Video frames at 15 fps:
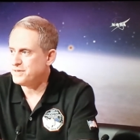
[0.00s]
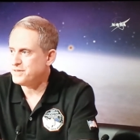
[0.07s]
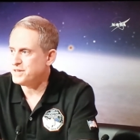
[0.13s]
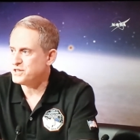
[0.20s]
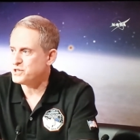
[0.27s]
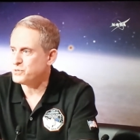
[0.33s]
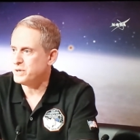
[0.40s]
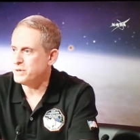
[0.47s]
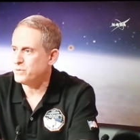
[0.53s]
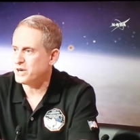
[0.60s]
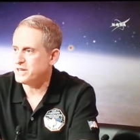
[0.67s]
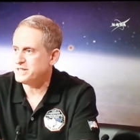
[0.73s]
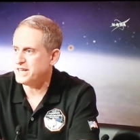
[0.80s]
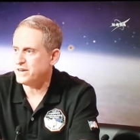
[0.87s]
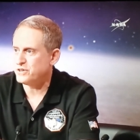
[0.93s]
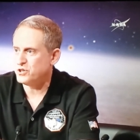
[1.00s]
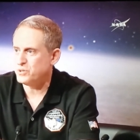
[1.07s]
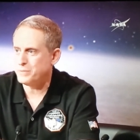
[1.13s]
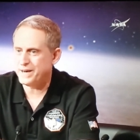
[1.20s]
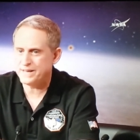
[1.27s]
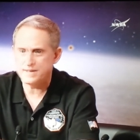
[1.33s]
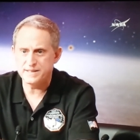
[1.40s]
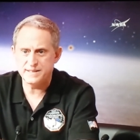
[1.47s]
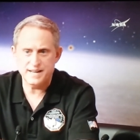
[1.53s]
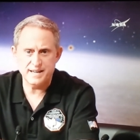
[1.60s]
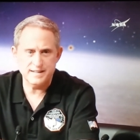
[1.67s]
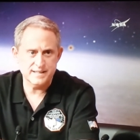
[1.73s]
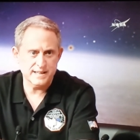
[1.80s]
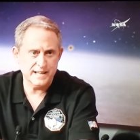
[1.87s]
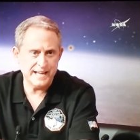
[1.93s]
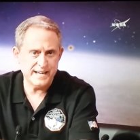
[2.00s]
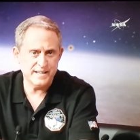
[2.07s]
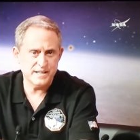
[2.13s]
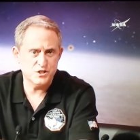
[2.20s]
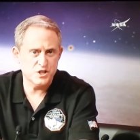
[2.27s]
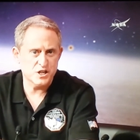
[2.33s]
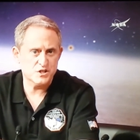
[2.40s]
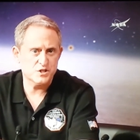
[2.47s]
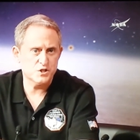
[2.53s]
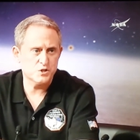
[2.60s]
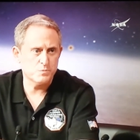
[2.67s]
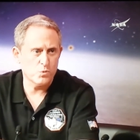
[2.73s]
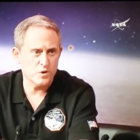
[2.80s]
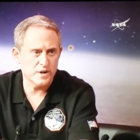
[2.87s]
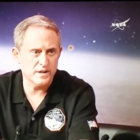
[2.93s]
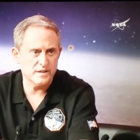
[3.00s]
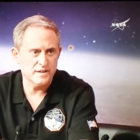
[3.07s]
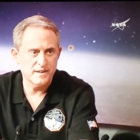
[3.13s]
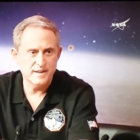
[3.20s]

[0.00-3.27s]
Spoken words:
things that we want to tell you about the data that landed just this morning.